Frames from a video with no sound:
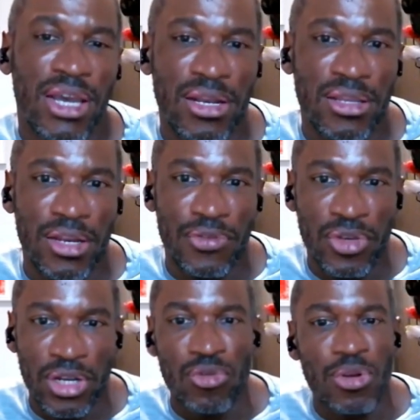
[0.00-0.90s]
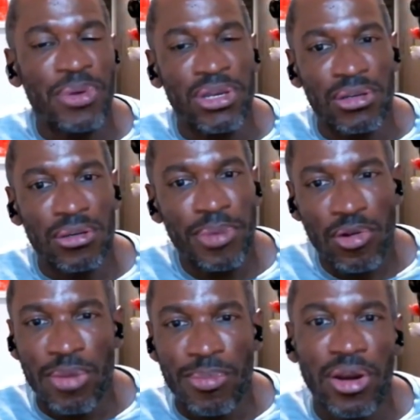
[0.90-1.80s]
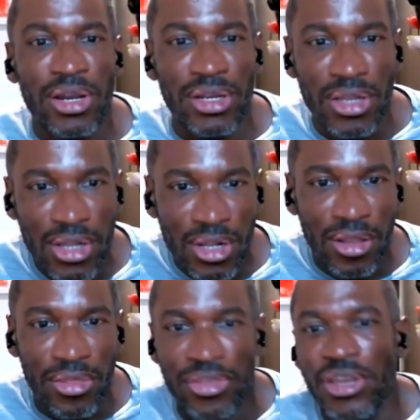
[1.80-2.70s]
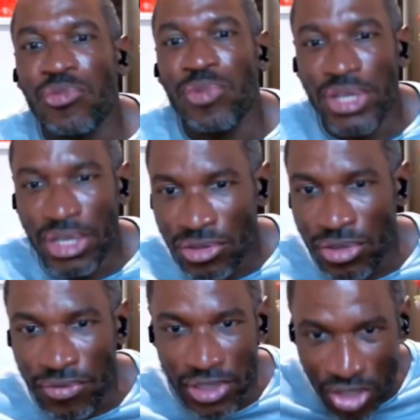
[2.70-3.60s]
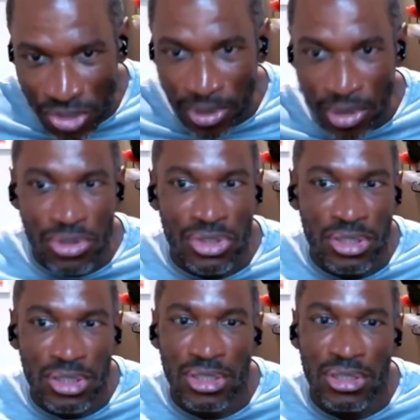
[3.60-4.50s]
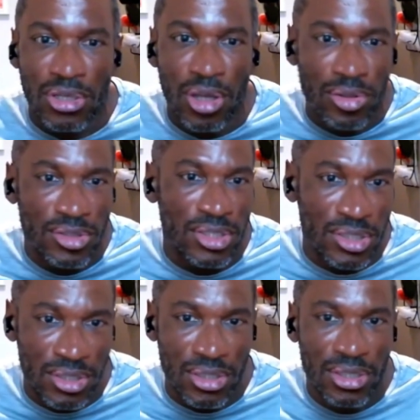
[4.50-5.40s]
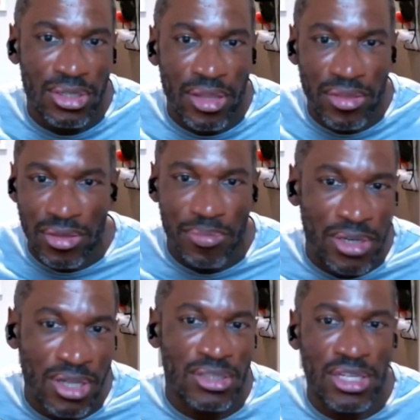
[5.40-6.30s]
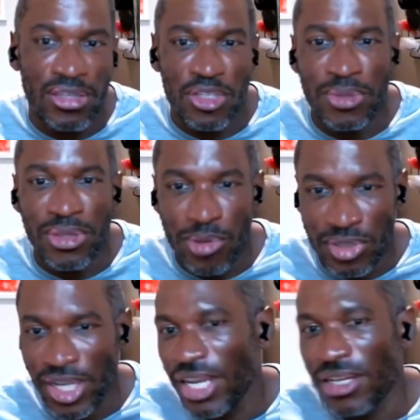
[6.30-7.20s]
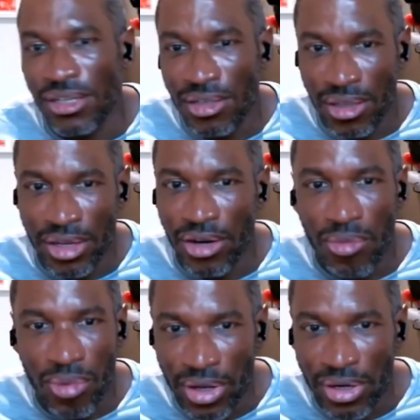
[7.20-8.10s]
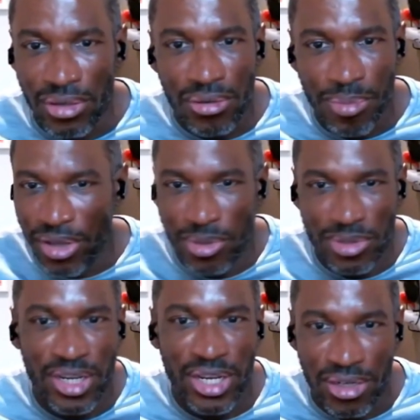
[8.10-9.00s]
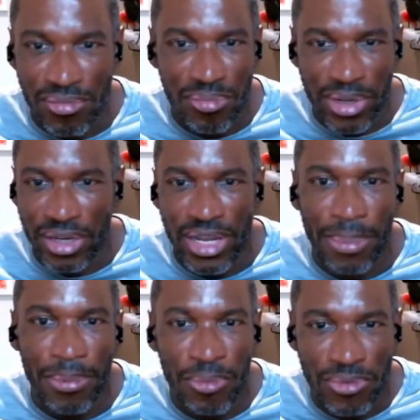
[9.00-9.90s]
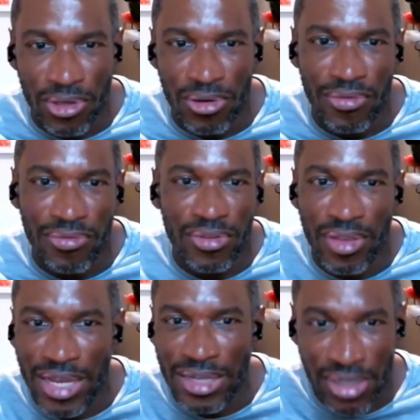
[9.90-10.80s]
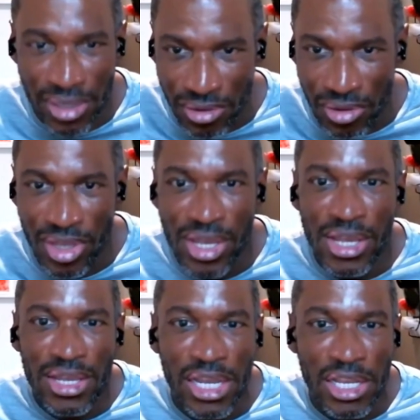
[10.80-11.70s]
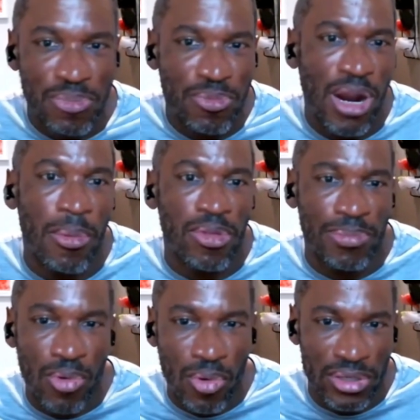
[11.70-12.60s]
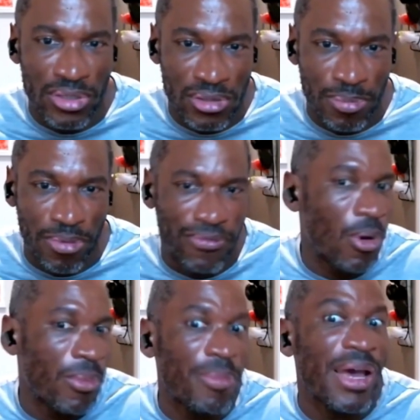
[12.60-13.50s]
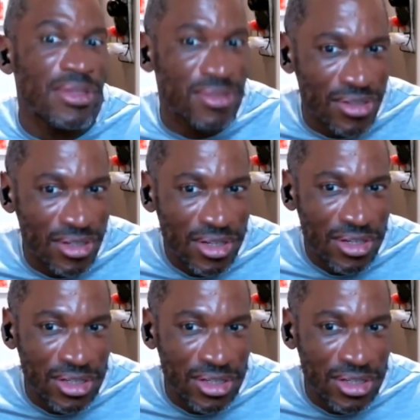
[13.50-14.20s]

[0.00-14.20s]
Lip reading: And then if you get a ripping Bitcoin market, then we get sort of the explosion in alt season. And I think because ETH has been the most hated layer one, probably the most hated mega cap crypto of the last cycle, it's probably poised to perform the best